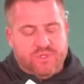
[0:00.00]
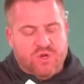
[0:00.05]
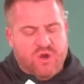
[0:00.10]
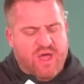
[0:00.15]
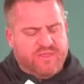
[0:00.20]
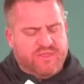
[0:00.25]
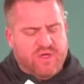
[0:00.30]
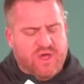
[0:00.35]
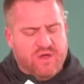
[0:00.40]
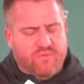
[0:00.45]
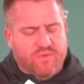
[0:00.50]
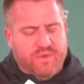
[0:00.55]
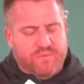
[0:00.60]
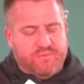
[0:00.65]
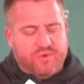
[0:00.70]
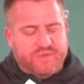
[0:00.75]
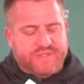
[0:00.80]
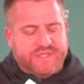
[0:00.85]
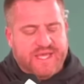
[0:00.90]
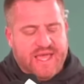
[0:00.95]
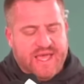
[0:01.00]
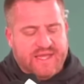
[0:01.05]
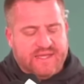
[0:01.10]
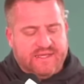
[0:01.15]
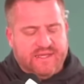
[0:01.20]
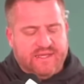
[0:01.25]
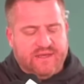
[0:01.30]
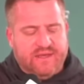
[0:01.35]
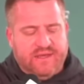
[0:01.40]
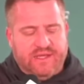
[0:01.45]
I thought we
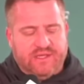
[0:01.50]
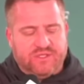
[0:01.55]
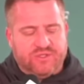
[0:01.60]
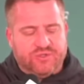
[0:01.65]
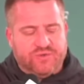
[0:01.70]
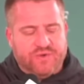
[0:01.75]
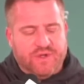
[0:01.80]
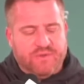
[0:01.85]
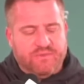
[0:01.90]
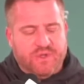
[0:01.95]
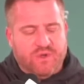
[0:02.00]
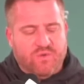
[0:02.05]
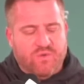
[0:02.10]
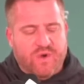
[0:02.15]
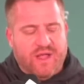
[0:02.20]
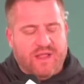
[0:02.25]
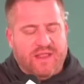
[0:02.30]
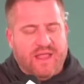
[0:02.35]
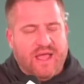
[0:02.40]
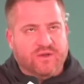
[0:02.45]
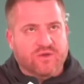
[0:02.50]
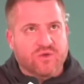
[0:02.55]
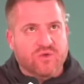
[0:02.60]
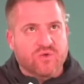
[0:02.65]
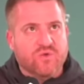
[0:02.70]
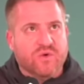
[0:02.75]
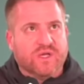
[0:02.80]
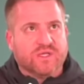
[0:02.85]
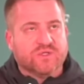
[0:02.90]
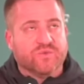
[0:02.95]
protected extremely well. I
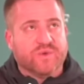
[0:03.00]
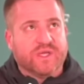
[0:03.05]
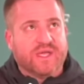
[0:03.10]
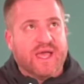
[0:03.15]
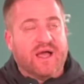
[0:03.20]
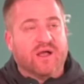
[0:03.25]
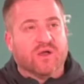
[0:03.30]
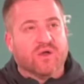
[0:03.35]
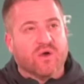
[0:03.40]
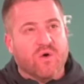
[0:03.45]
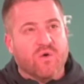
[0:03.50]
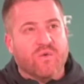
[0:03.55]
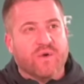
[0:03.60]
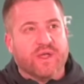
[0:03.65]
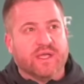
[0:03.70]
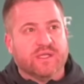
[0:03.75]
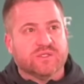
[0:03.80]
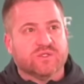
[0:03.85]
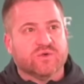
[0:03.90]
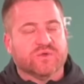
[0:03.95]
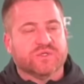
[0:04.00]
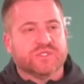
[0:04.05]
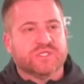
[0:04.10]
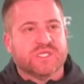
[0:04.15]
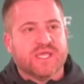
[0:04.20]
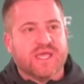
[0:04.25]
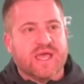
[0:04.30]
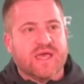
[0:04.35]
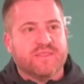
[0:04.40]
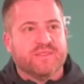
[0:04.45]
knew as we got going towards
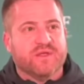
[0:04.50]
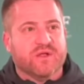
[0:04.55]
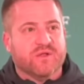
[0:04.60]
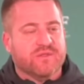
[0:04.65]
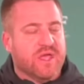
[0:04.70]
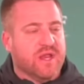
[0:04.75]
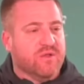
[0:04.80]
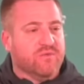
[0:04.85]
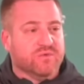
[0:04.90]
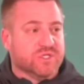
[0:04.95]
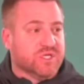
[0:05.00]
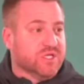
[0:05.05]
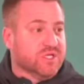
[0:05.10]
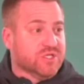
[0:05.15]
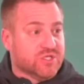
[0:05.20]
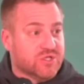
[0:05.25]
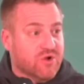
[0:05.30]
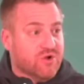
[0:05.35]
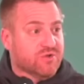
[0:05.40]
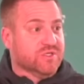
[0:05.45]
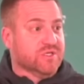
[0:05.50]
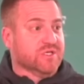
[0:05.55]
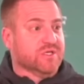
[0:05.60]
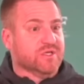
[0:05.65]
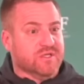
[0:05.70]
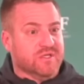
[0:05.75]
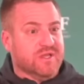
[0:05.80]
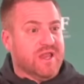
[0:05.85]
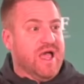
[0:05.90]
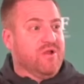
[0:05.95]
the end there that it was going to start
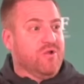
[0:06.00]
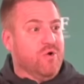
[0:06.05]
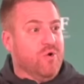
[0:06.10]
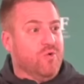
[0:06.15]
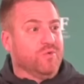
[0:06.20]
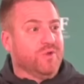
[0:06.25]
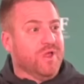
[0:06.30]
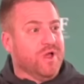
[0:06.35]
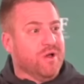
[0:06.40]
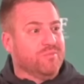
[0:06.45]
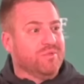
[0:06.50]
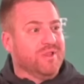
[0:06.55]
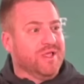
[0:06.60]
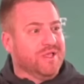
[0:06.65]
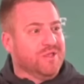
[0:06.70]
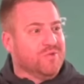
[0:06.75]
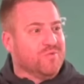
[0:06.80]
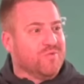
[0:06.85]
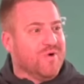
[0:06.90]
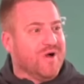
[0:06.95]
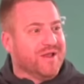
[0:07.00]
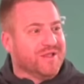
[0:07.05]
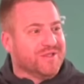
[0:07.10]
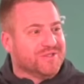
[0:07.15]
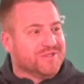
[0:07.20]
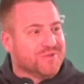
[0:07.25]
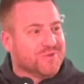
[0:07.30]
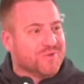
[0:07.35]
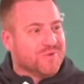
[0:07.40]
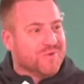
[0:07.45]
to not hold up like you wanted
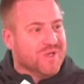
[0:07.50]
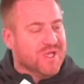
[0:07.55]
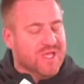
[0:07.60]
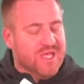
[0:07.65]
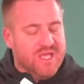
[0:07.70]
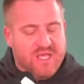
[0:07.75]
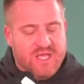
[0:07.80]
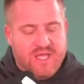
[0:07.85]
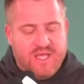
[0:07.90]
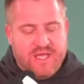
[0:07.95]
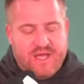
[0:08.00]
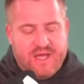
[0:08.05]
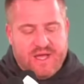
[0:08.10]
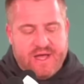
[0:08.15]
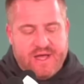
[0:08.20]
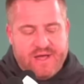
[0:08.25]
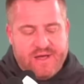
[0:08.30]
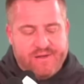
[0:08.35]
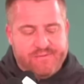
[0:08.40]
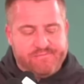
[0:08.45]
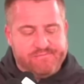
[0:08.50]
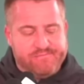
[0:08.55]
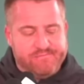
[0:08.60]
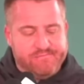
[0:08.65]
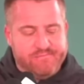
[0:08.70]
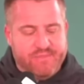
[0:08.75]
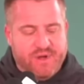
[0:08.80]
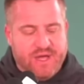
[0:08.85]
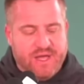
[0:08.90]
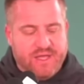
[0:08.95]
to.
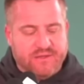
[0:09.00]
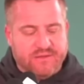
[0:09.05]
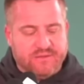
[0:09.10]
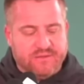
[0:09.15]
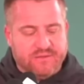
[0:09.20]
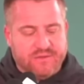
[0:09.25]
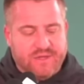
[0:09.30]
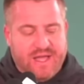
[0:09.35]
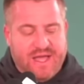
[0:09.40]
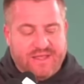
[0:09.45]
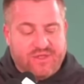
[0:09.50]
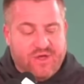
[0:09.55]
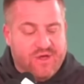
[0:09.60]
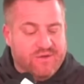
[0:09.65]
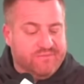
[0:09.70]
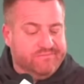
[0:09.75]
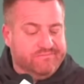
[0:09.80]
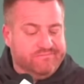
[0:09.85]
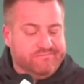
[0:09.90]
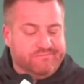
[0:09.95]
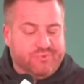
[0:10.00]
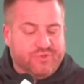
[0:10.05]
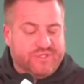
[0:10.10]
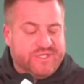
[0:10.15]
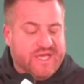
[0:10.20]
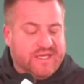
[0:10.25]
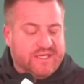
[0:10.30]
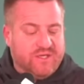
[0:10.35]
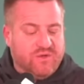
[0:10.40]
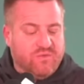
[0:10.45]
But I thought
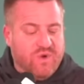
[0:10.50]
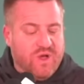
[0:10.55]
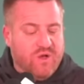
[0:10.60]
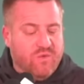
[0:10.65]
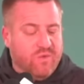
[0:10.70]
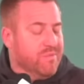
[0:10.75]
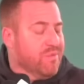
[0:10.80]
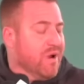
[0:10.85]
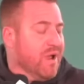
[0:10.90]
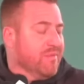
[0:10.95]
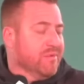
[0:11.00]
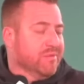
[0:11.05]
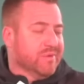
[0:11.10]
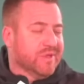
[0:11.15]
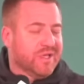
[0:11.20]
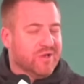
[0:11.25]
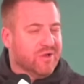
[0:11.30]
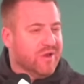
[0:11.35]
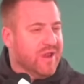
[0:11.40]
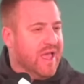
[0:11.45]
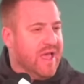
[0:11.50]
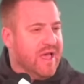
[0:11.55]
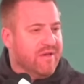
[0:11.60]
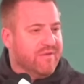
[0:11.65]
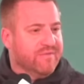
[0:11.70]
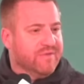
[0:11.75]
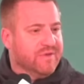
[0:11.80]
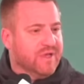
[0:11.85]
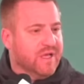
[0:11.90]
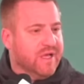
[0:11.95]
protected well, we probably could
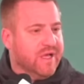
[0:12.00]
have.